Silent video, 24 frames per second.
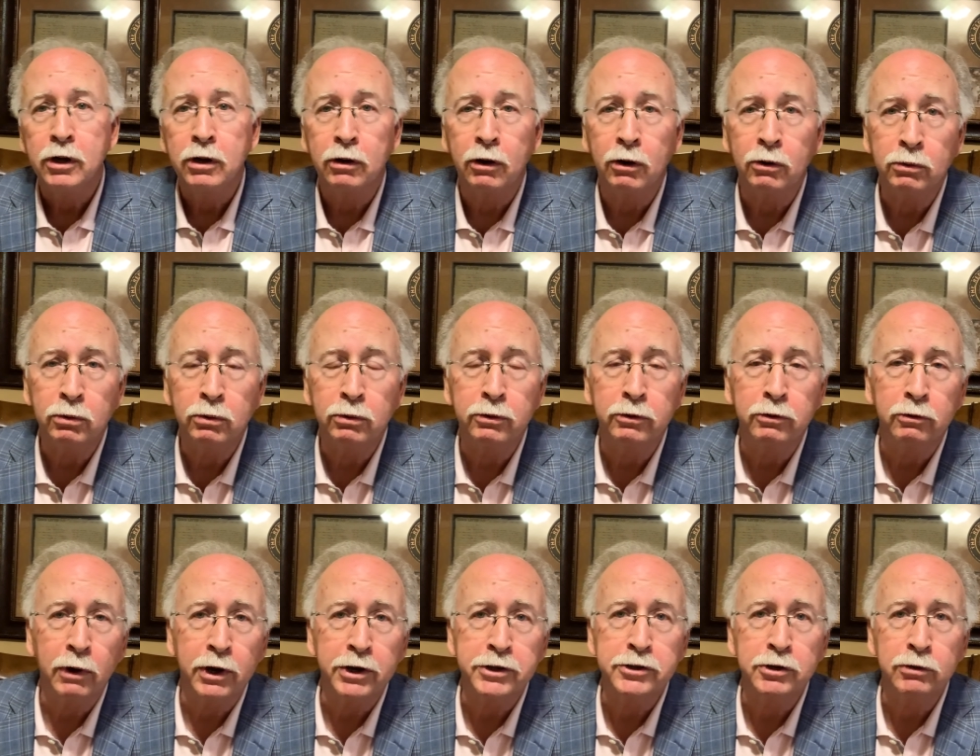local
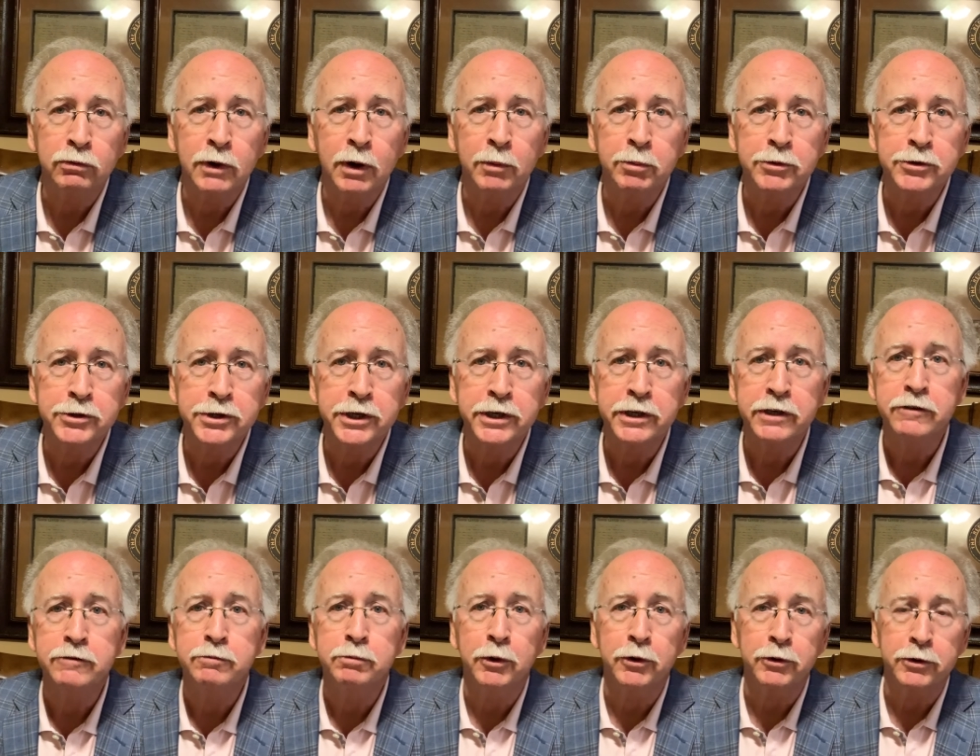congressional
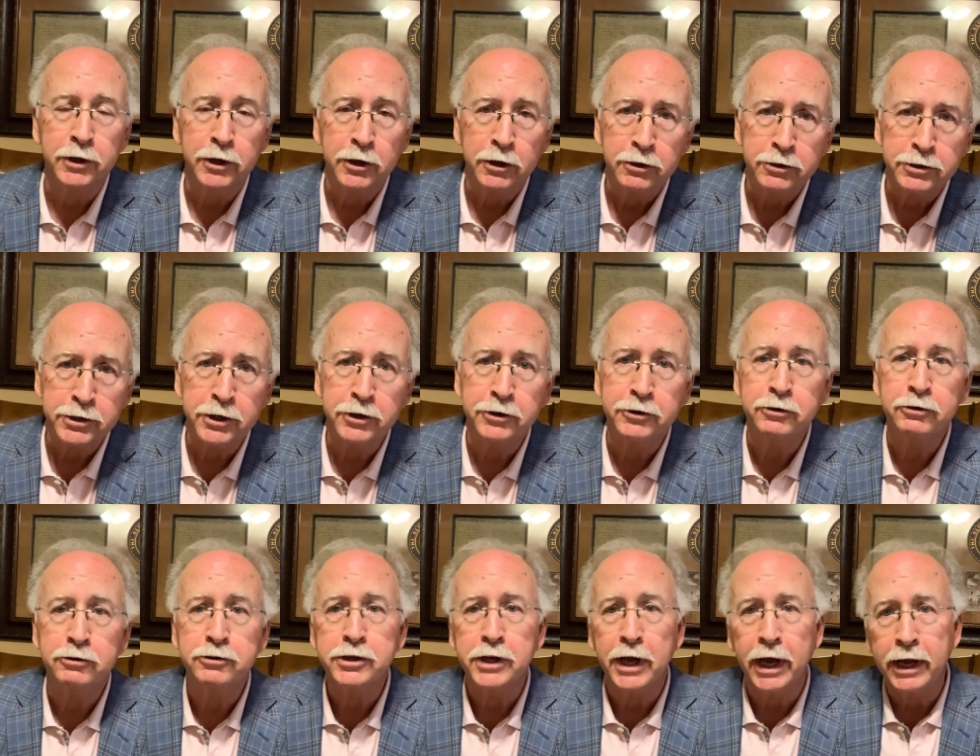representatives, both
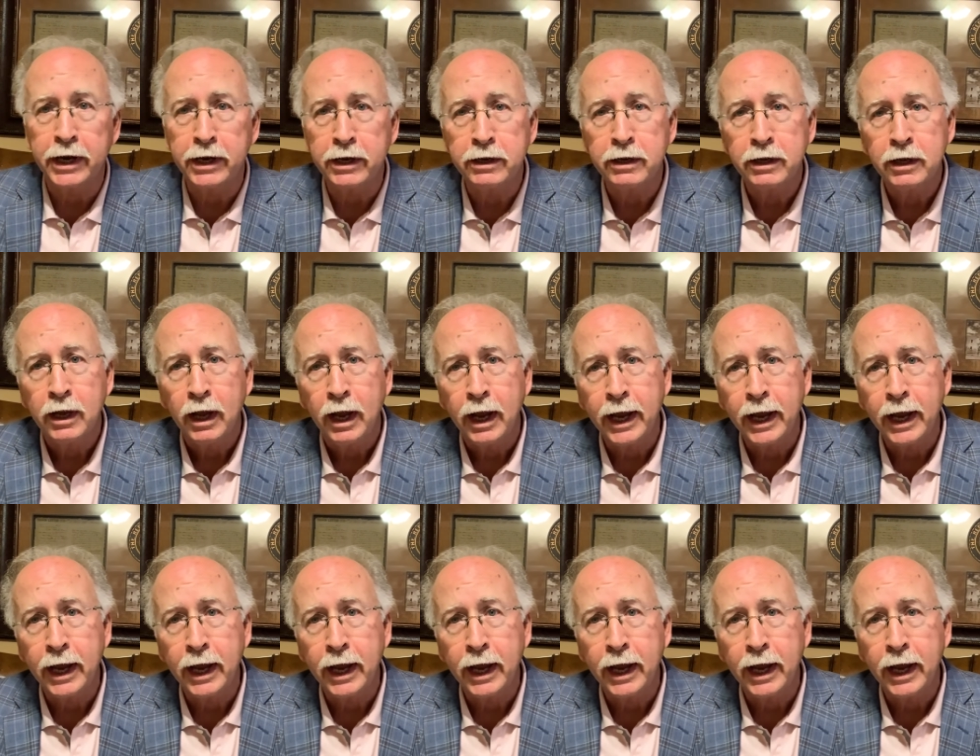senators and,